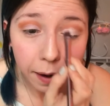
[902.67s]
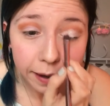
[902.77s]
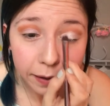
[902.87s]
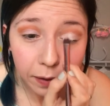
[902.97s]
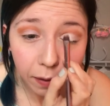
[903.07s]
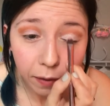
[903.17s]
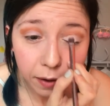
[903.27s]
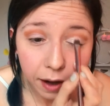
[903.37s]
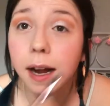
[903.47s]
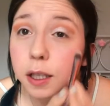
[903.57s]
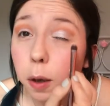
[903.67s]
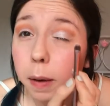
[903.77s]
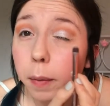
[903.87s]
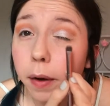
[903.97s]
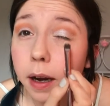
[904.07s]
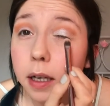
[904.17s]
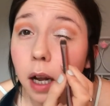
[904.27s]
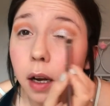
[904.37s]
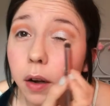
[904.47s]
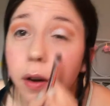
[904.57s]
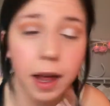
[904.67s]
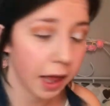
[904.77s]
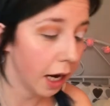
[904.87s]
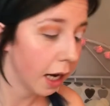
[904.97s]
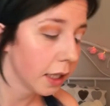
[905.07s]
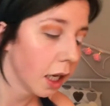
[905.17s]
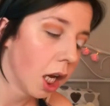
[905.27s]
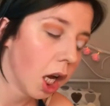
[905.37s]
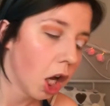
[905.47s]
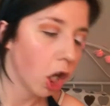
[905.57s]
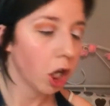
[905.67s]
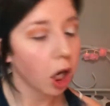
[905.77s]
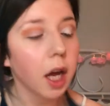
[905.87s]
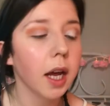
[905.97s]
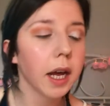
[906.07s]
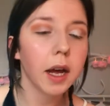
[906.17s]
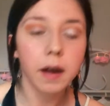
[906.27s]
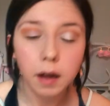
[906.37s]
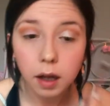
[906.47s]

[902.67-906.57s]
my god, that's what we wanted. Look at that. Yeah.